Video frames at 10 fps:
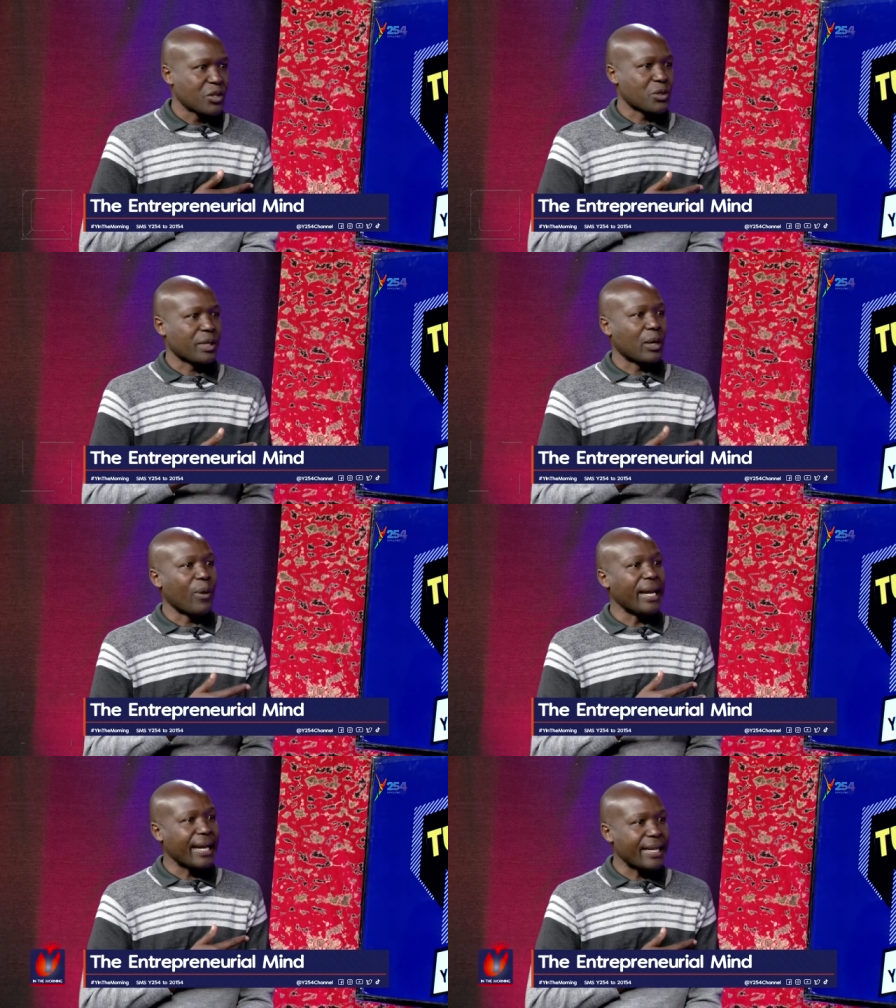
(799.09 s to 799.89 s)
So the
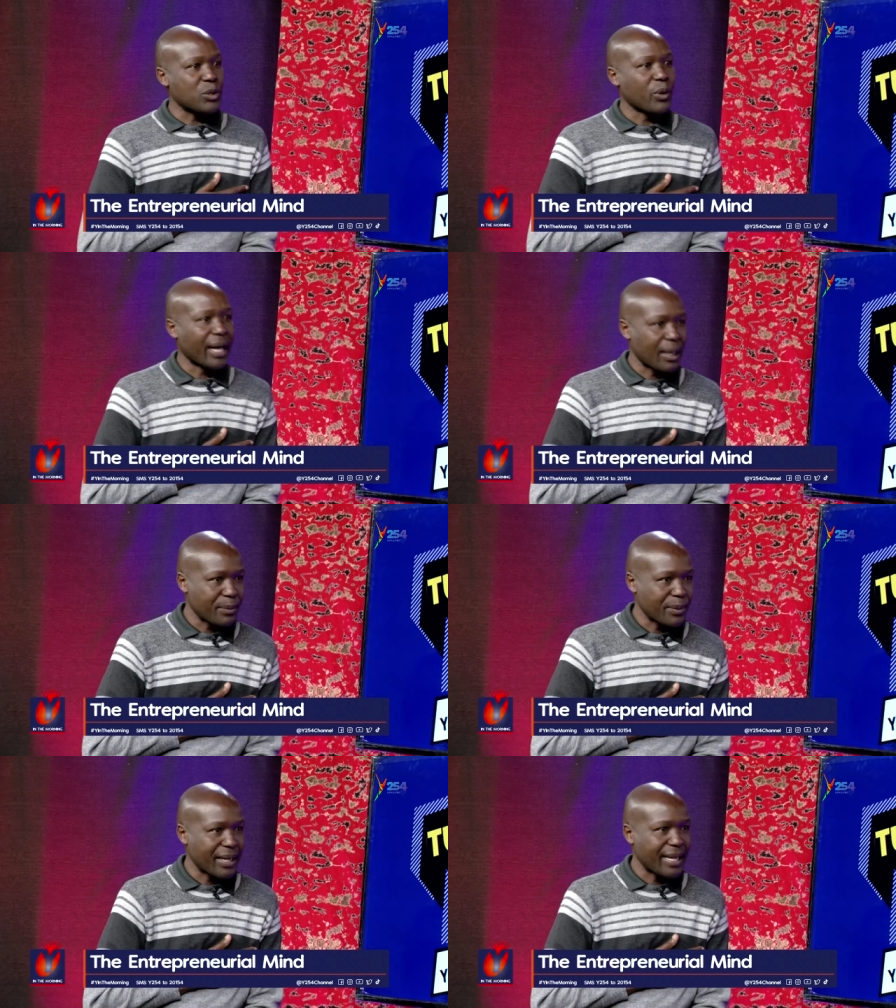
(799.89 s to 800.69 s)
willingness to
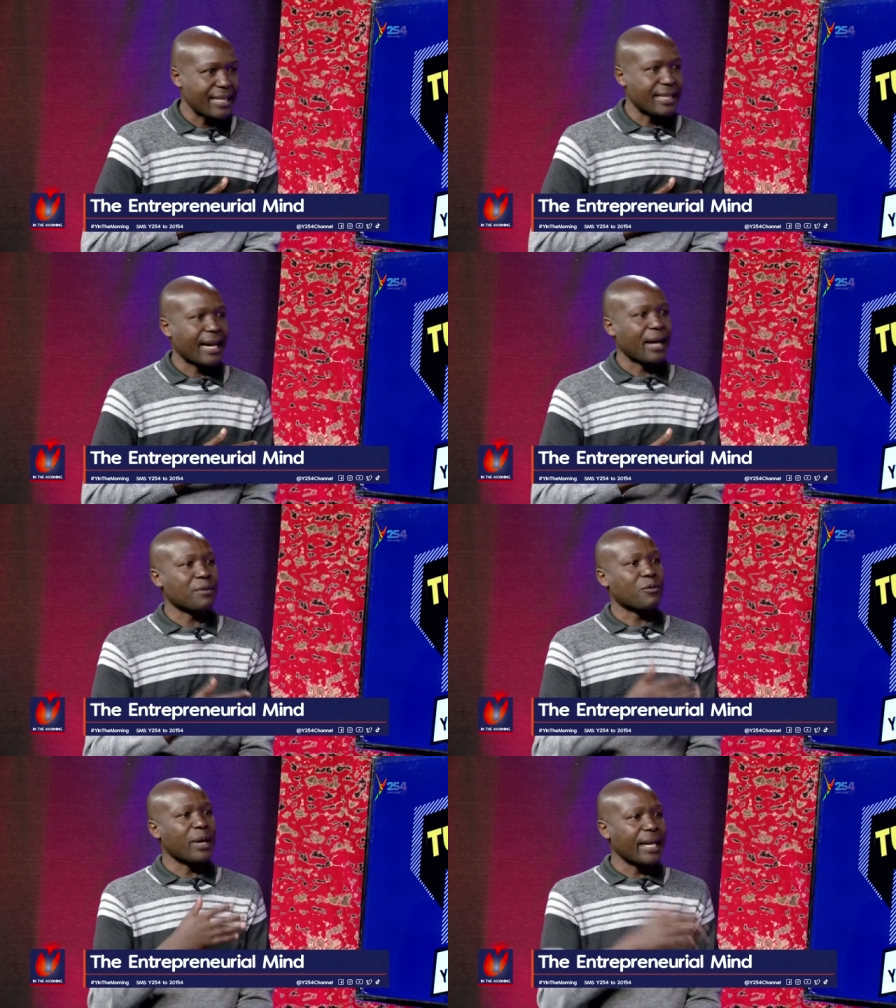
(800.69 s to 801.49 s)
help is the
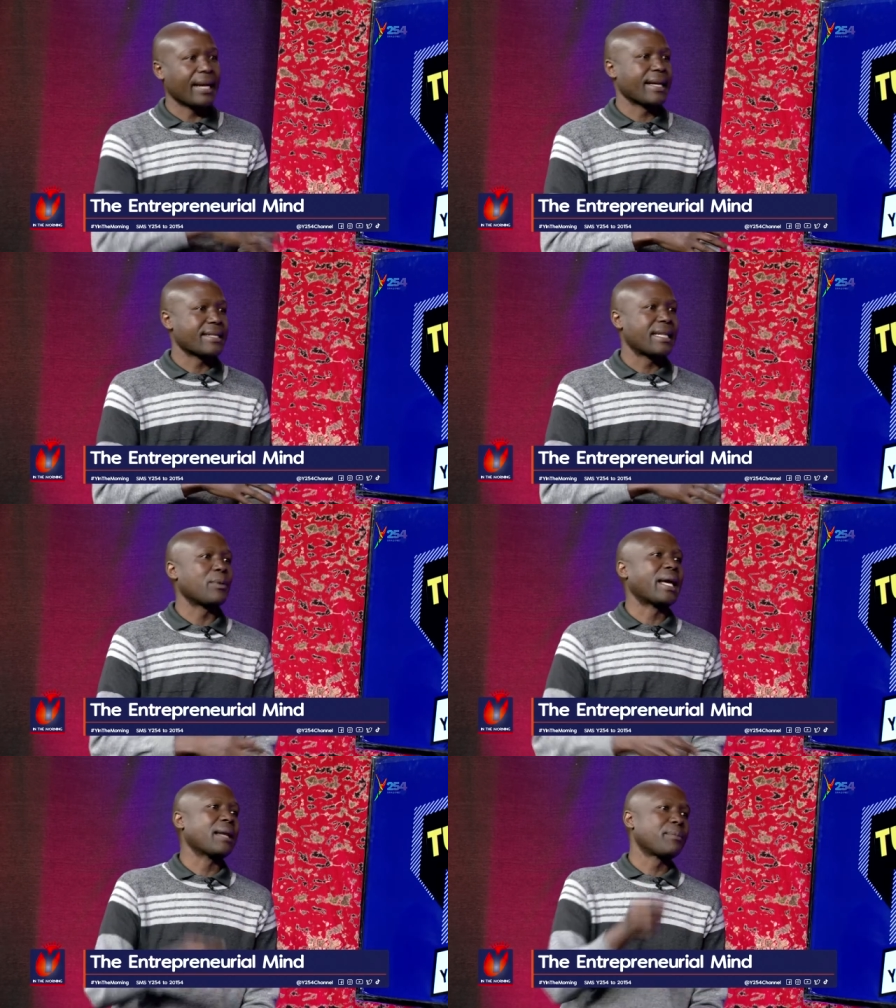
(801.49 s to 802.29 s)
kind of willingness they
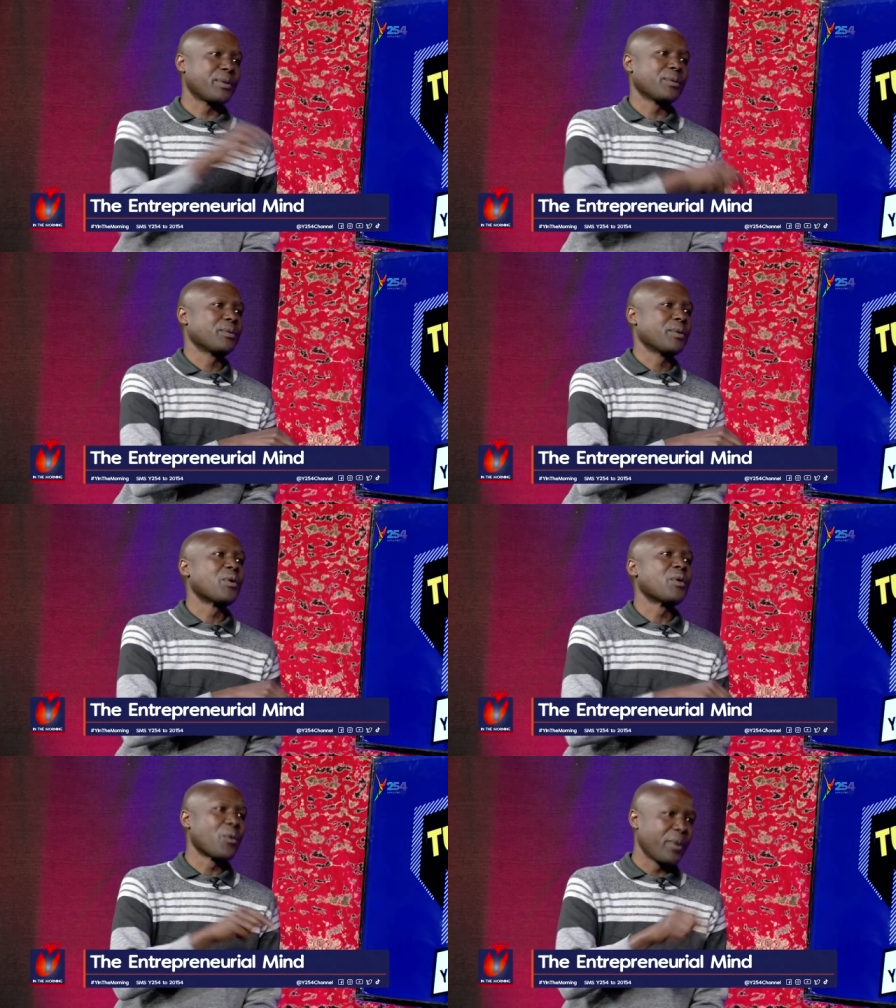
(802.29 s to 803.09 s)
will help you
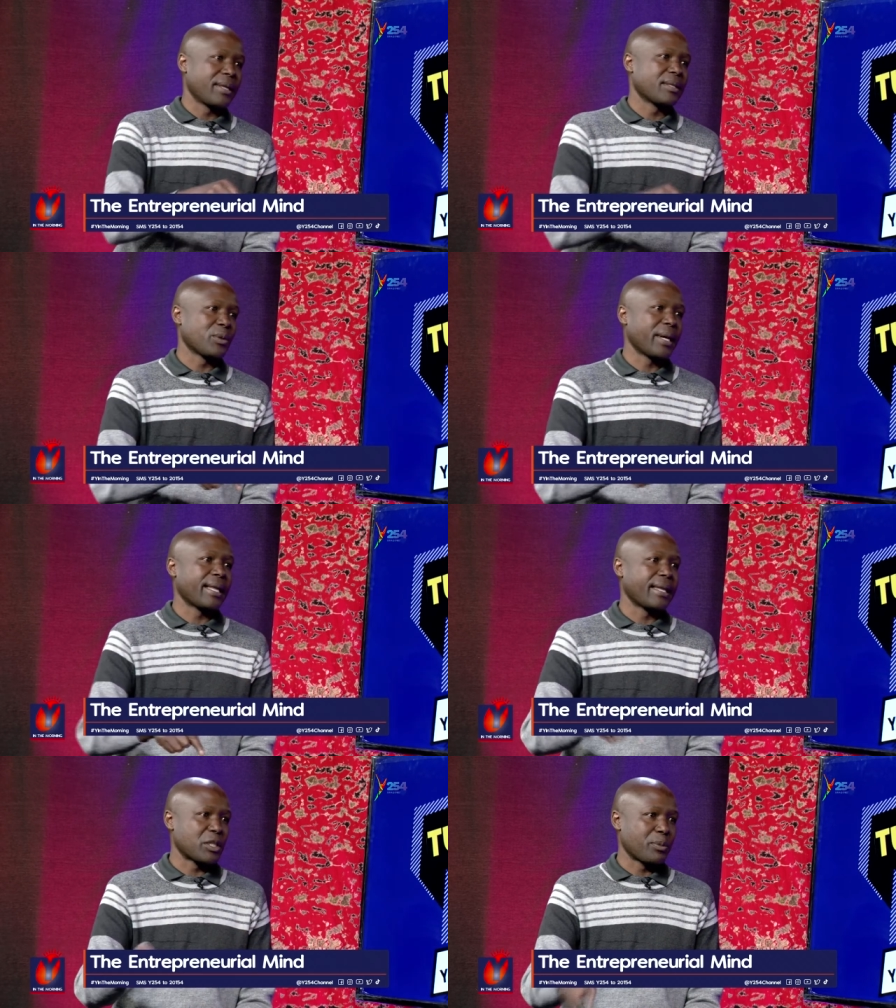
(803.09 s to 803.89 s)
with to
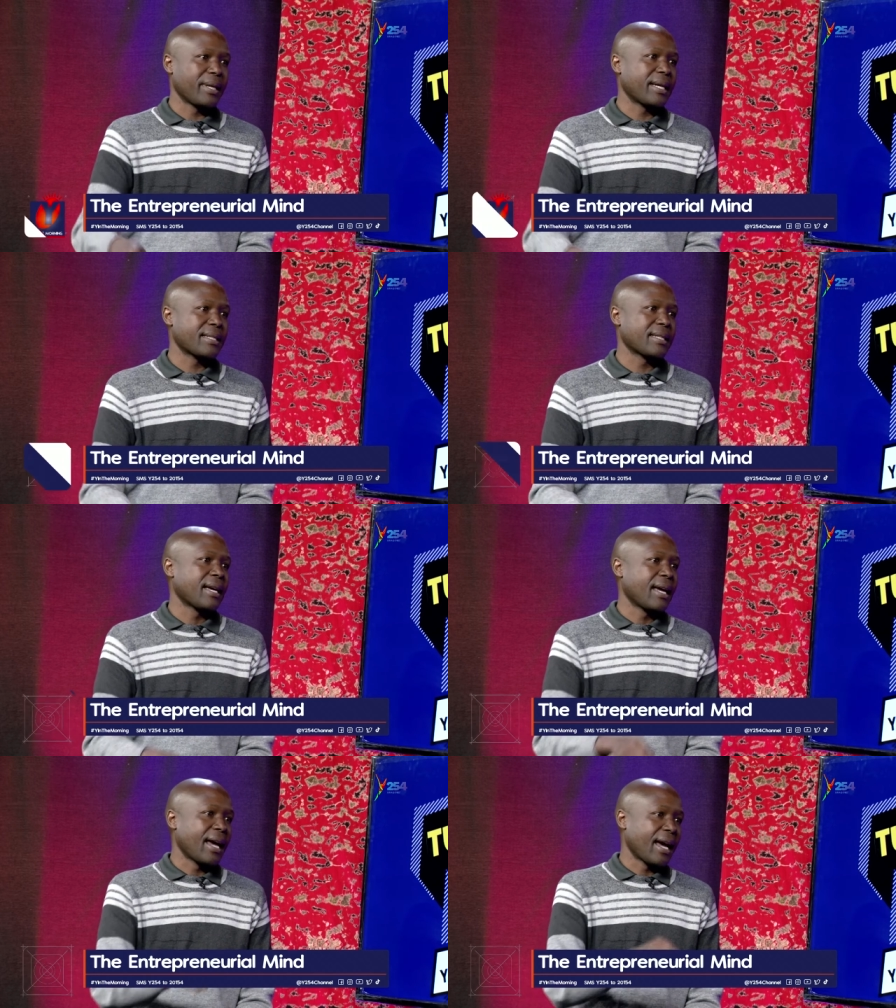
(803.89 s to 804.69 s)
gain the experience
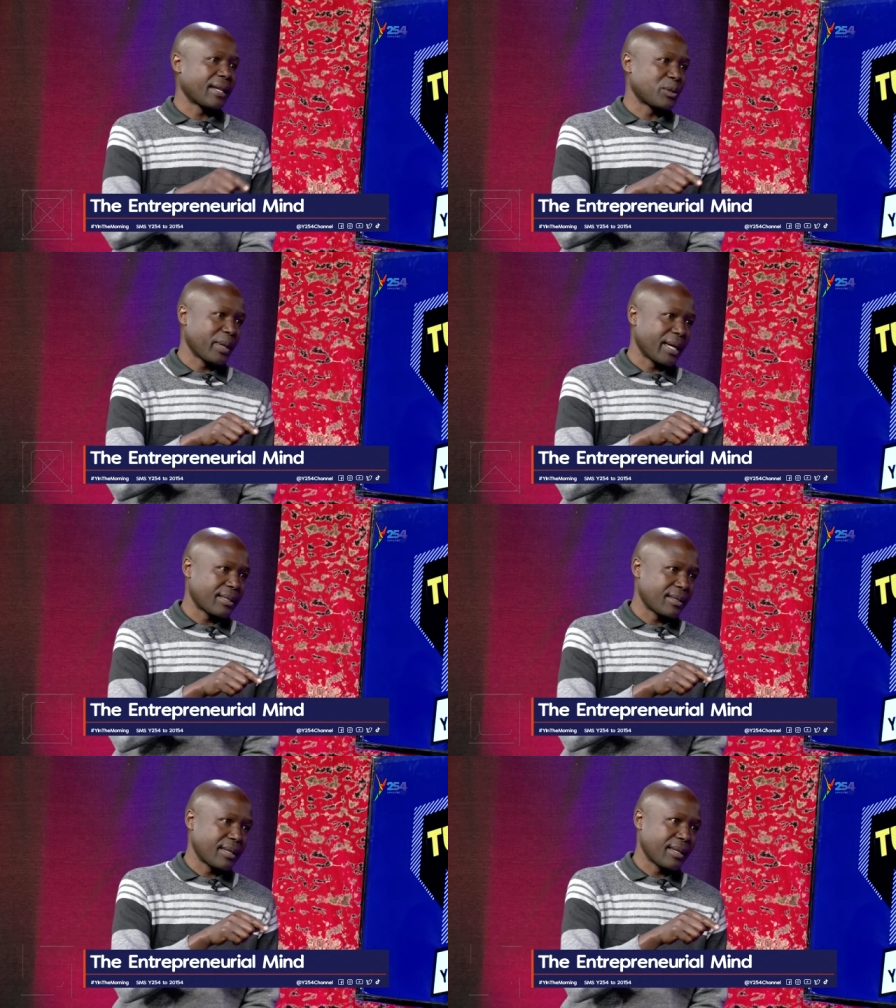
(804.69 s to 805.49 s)
and to
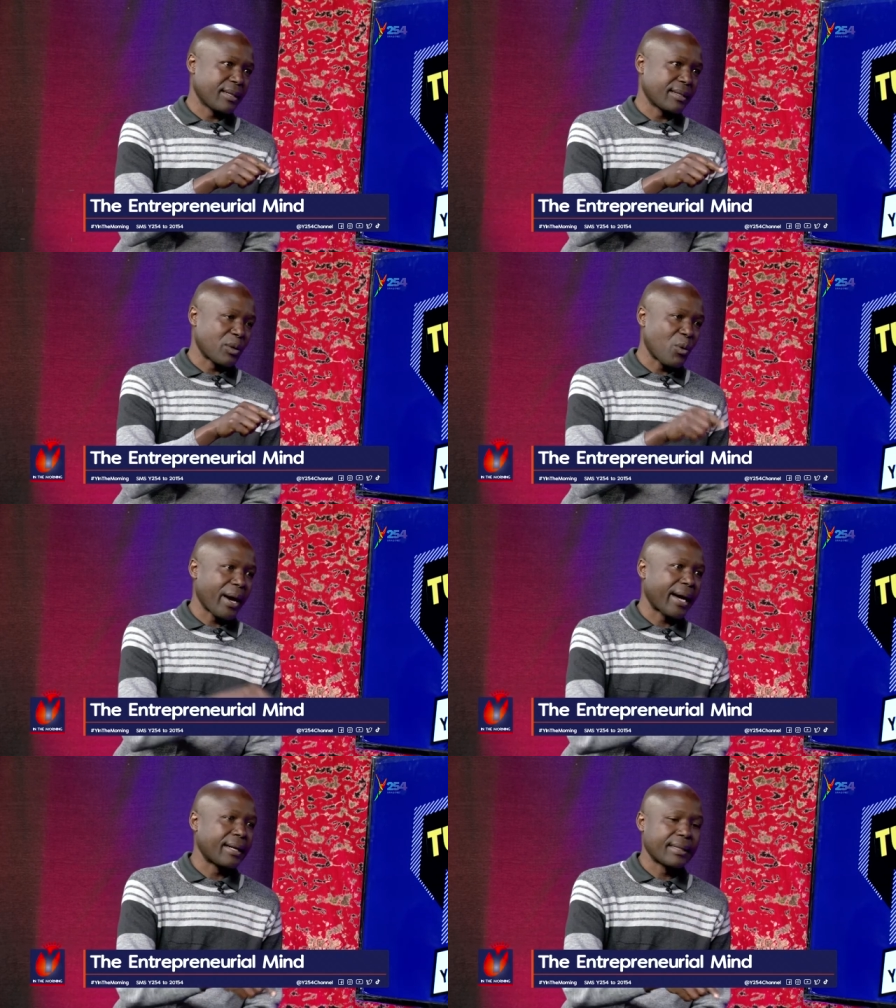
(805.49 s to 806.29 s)
get the
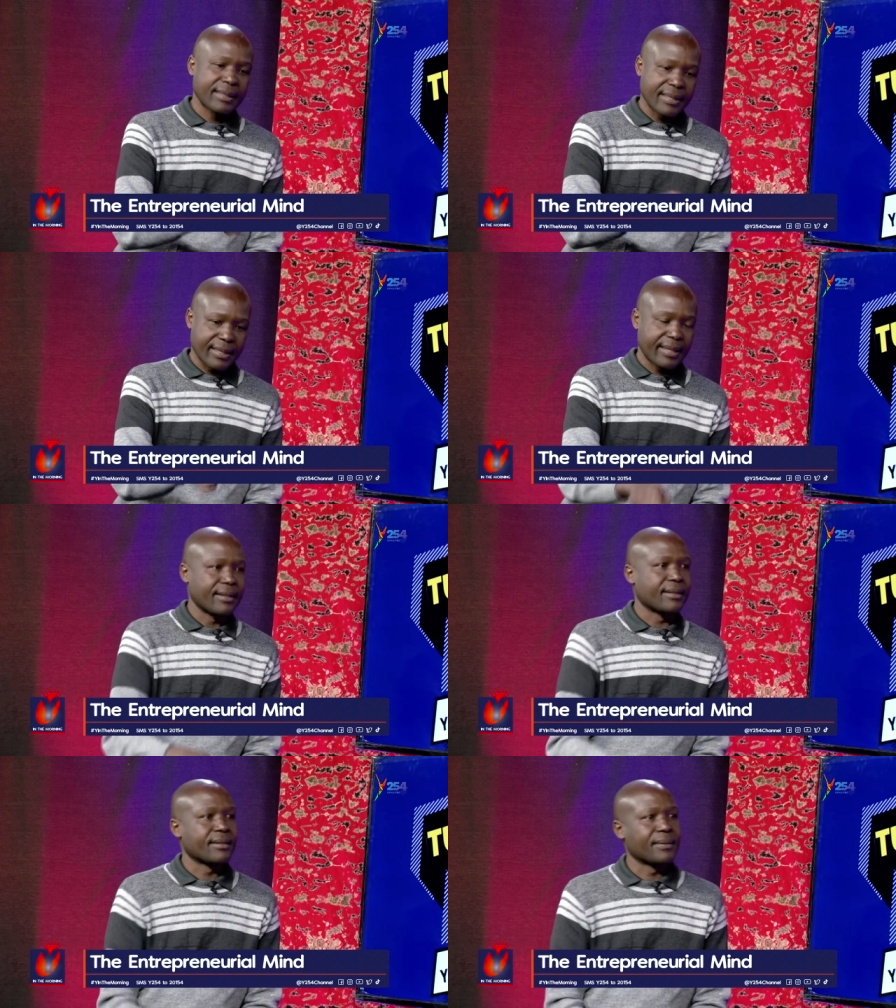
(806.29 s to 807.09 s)
required
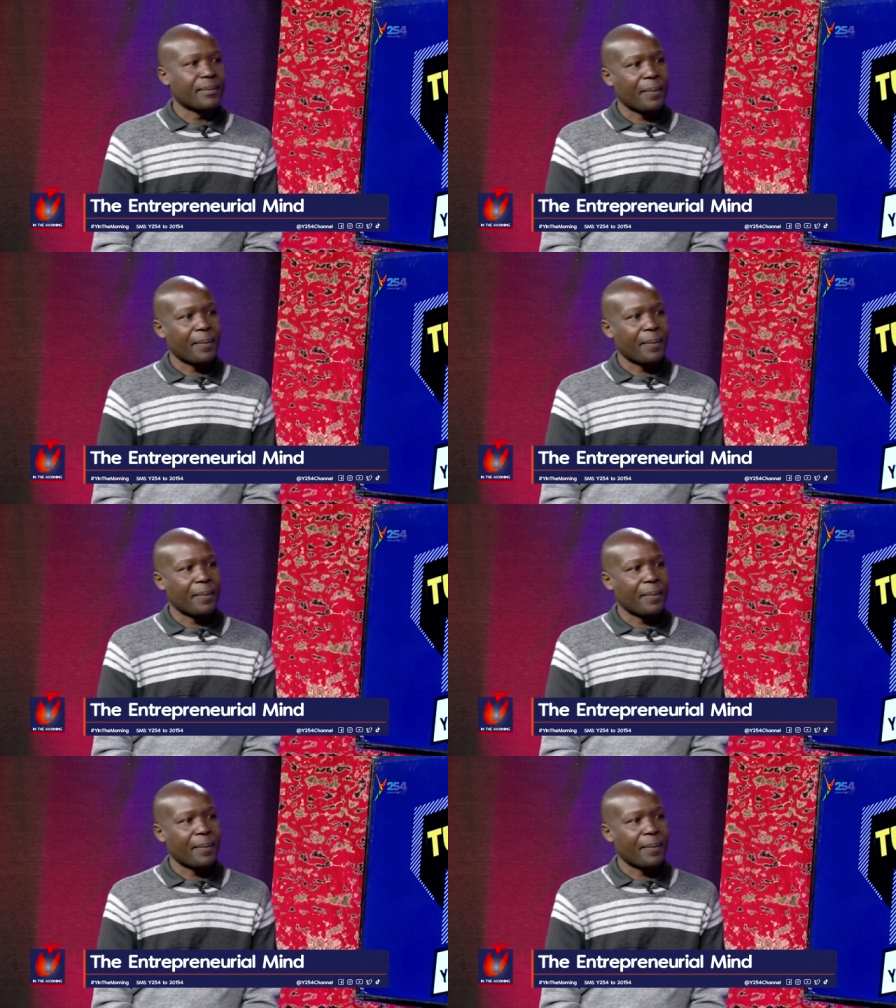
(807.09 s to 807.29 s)
skills.